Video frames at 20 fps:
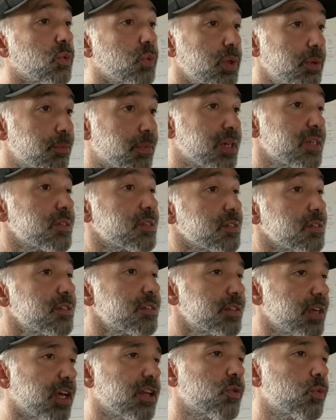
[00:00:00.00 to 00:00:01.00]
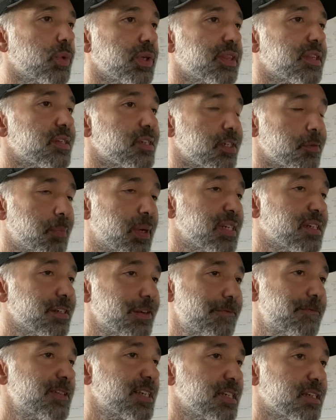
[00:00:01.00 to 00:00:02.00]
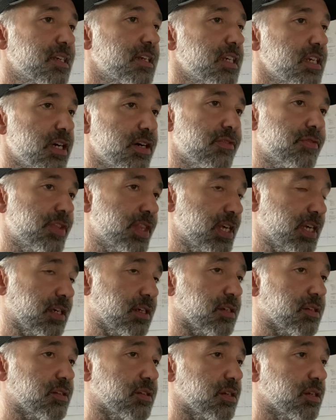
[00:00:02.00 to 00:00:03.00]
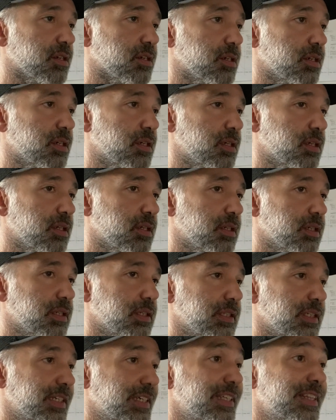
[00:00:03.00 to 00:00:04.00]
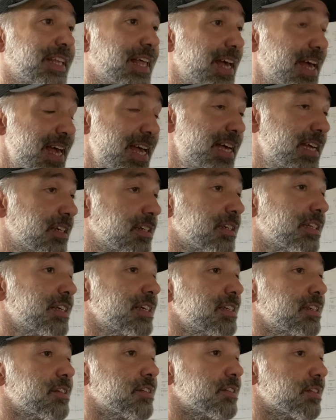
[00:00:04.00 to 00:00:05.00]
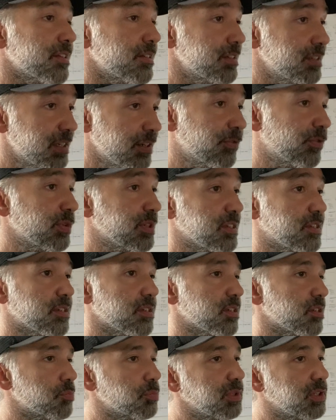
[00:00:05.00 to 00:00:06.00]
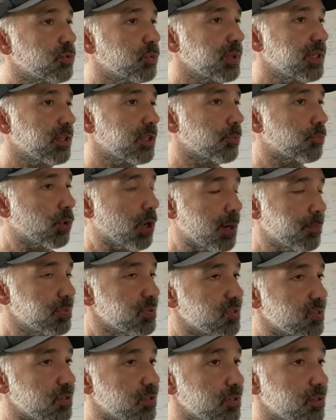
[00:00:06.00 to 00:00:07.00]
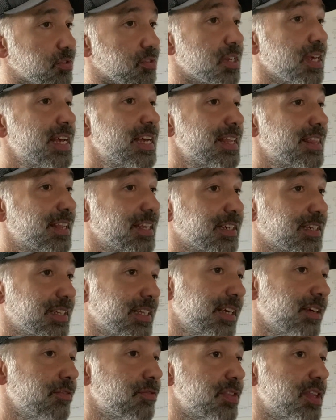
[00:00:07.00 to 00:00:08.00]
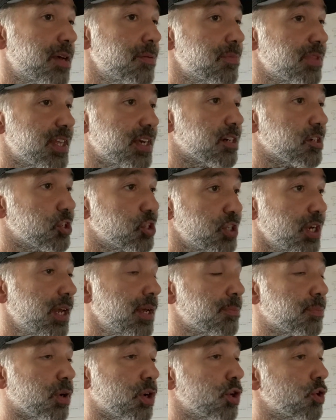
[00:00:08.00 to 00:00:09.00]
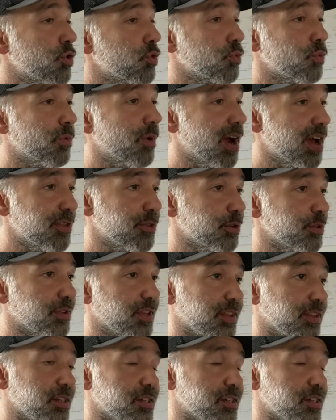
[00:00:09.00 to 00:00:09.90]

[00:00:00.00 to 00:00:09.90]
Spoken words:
we must contend with the specificity of things. In the end, it is the differences between the propositions that give them their shape rather than the